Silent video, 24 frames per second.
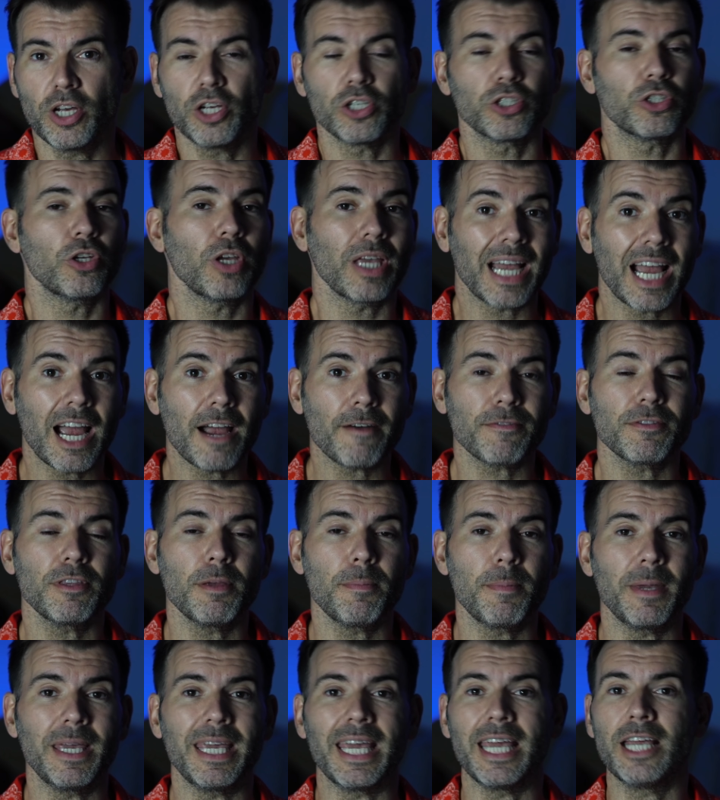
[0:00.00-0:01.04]
So you have to
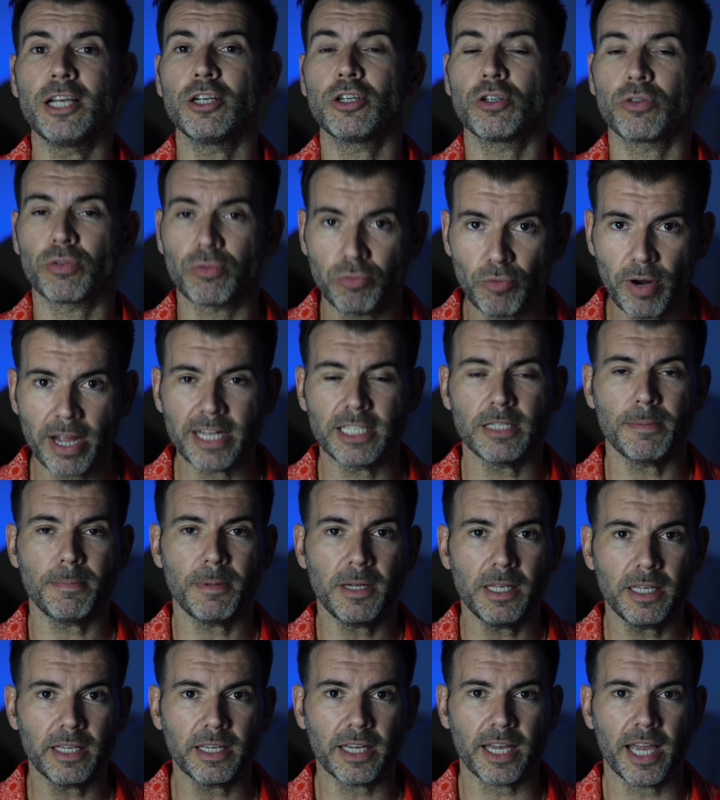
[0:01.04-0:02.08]
be
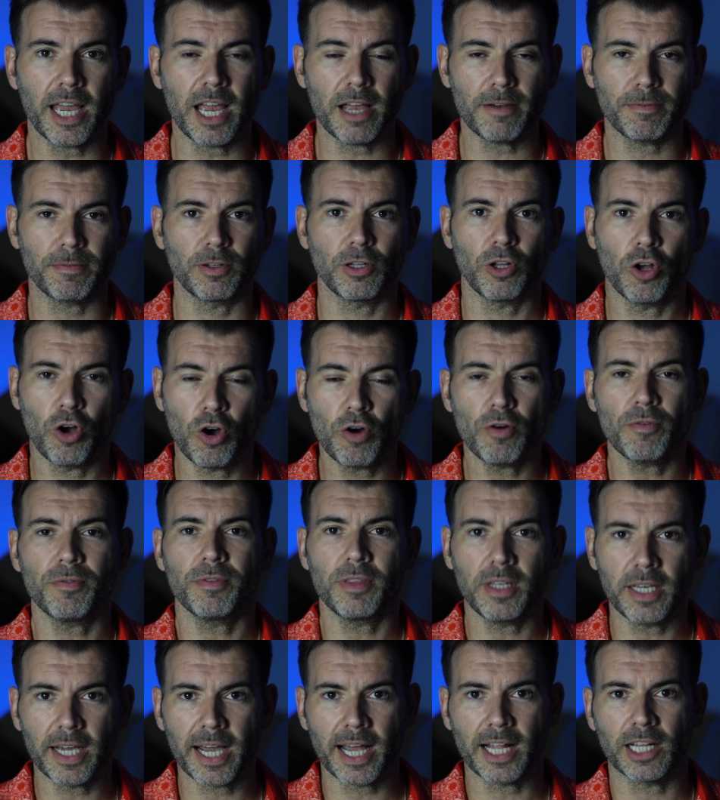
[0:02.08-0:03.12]
incredibly careful of
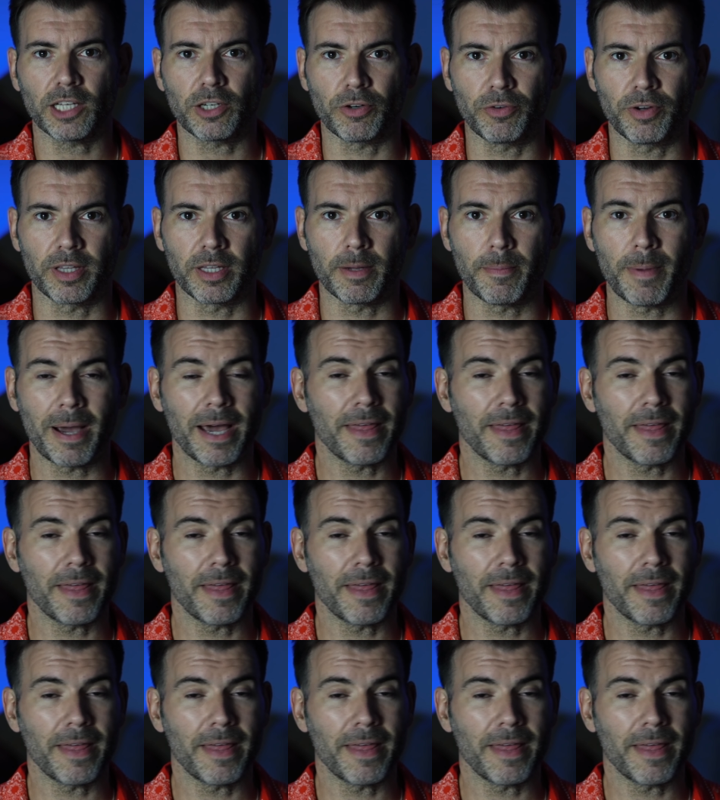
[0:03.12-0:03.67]
the algorithm,